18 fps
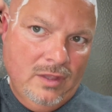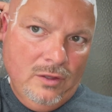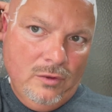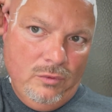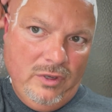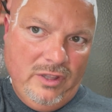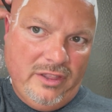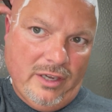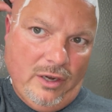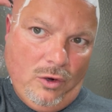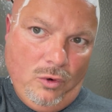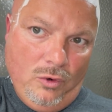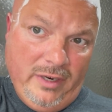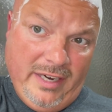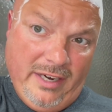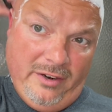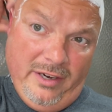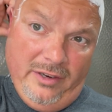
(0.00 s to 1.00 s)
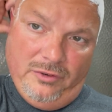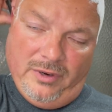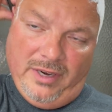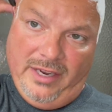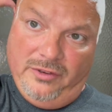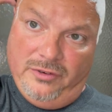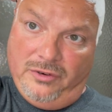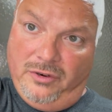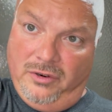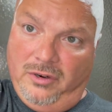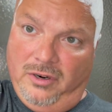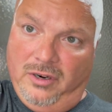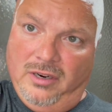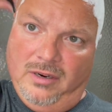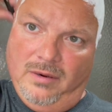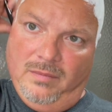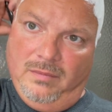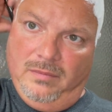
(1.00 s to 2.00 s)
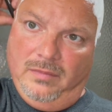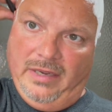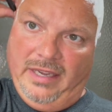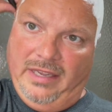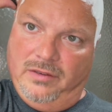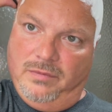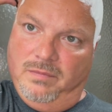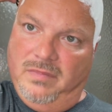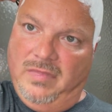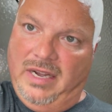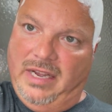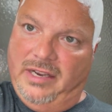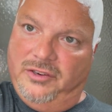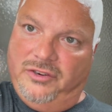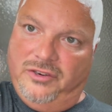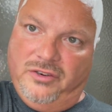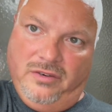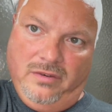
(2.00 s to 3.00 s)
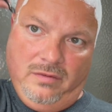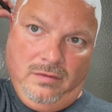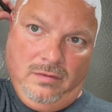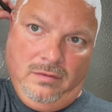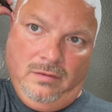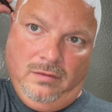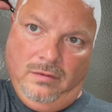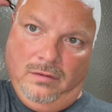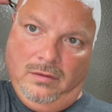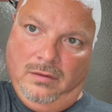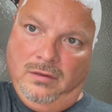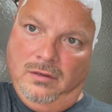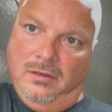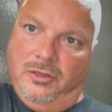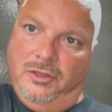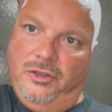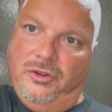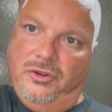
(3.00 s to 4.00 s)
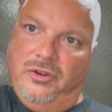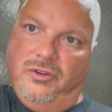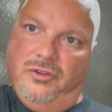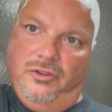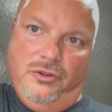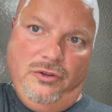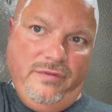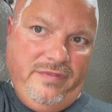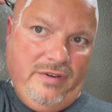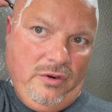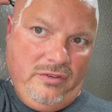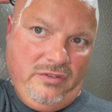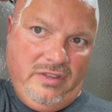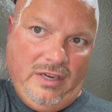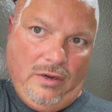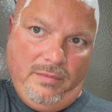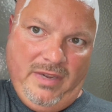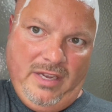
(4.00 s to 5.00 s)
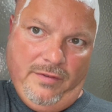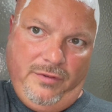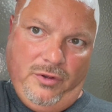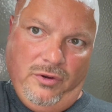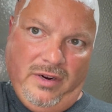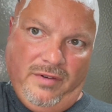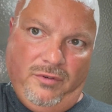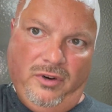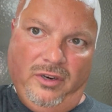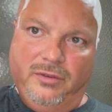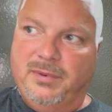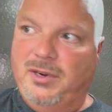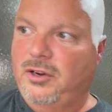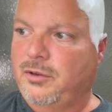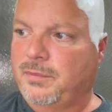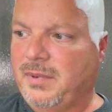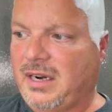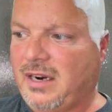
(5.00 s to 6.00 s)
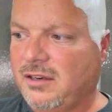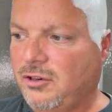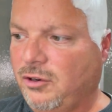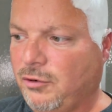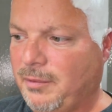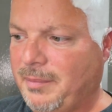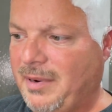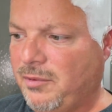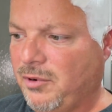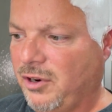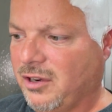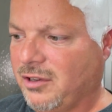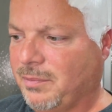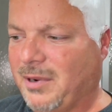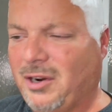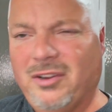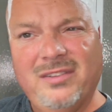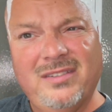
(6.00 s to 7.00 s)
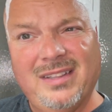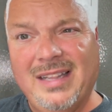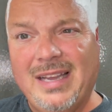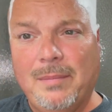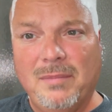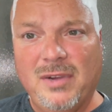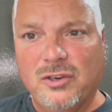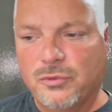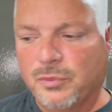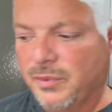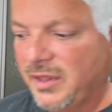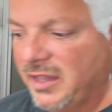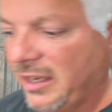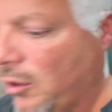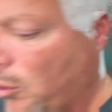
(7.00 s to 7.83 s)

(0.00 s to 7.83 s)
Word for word: with the old Harry's razor as much. You folks tell me if you ever experienced, but I don't remember experiencing that much with the